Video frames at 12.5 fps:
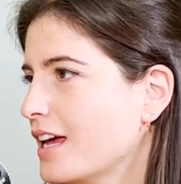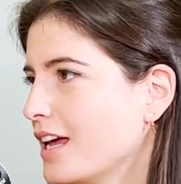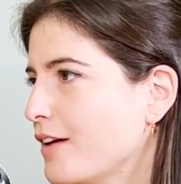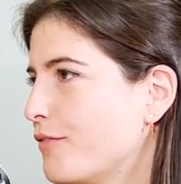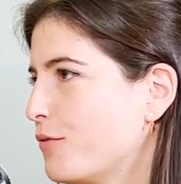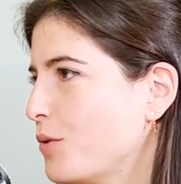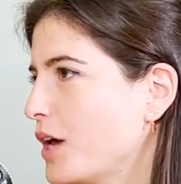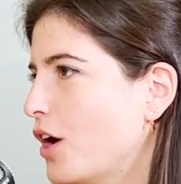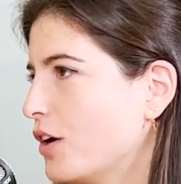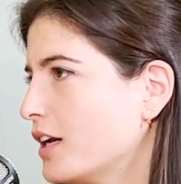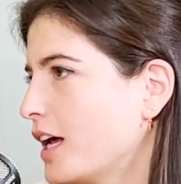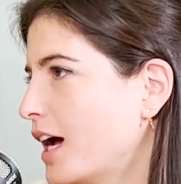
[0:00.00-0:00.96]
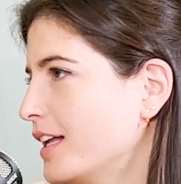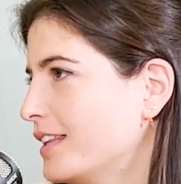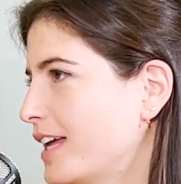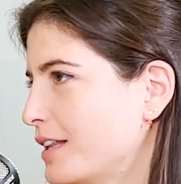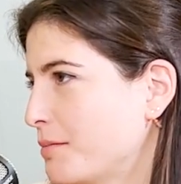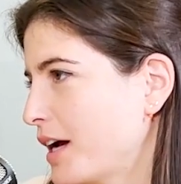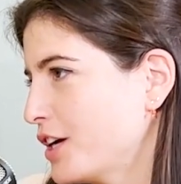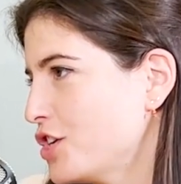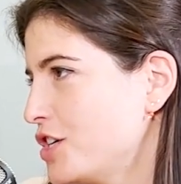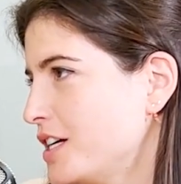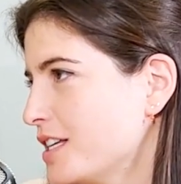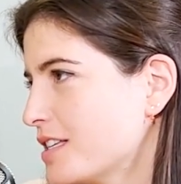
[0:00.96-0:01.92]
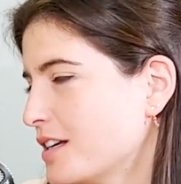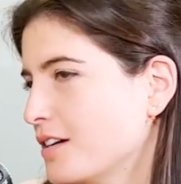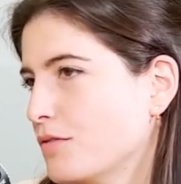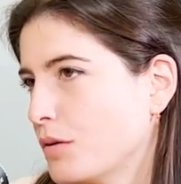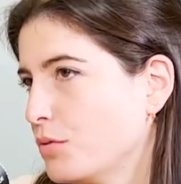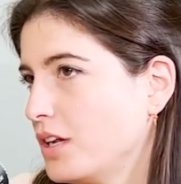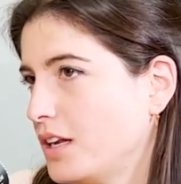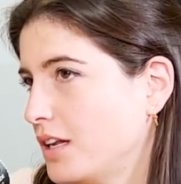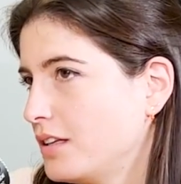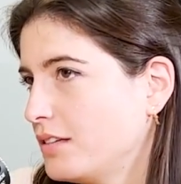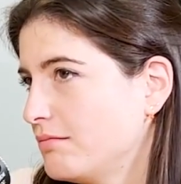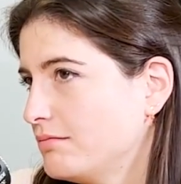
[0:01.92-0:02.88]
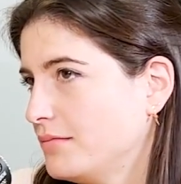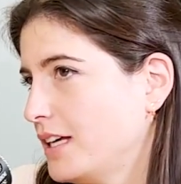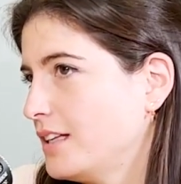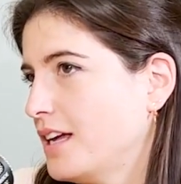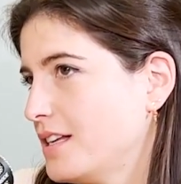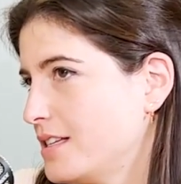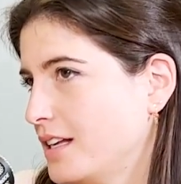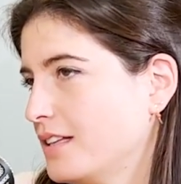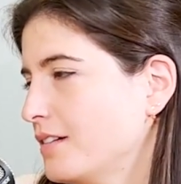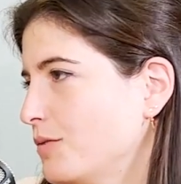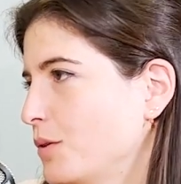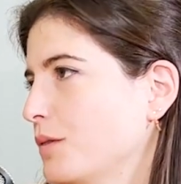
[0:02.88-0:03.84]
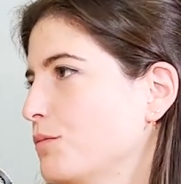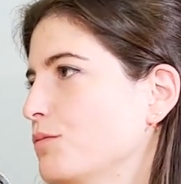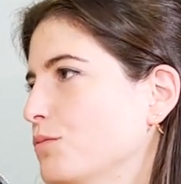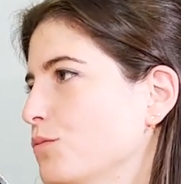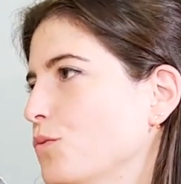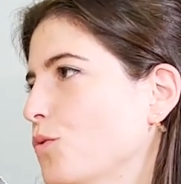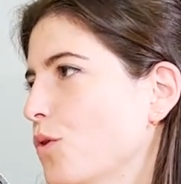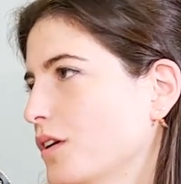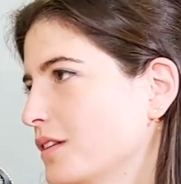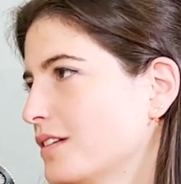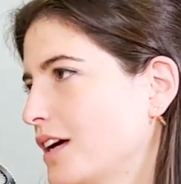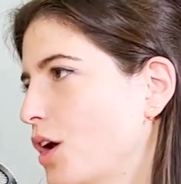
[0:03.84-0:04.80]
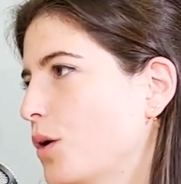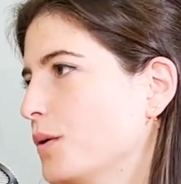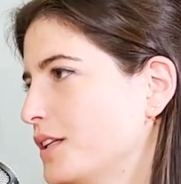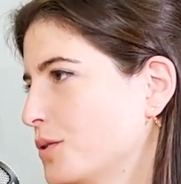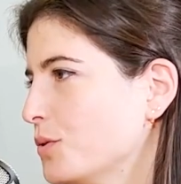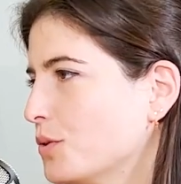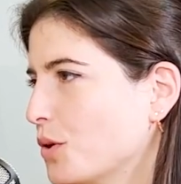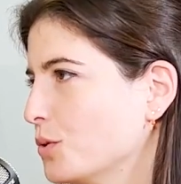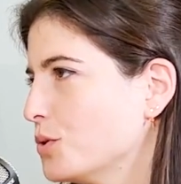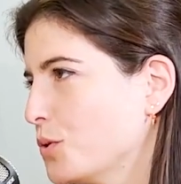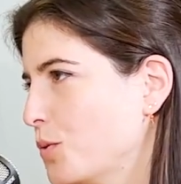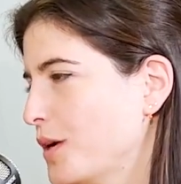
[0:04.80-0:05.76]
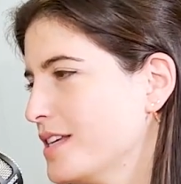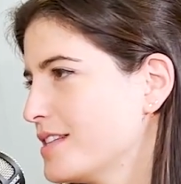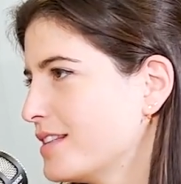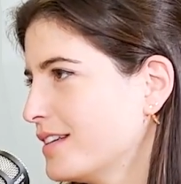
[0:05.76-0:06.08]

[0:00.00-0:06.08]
if we only had that mac and cheese, we would eat it. Like, that's it. We won't allow it to go to waste.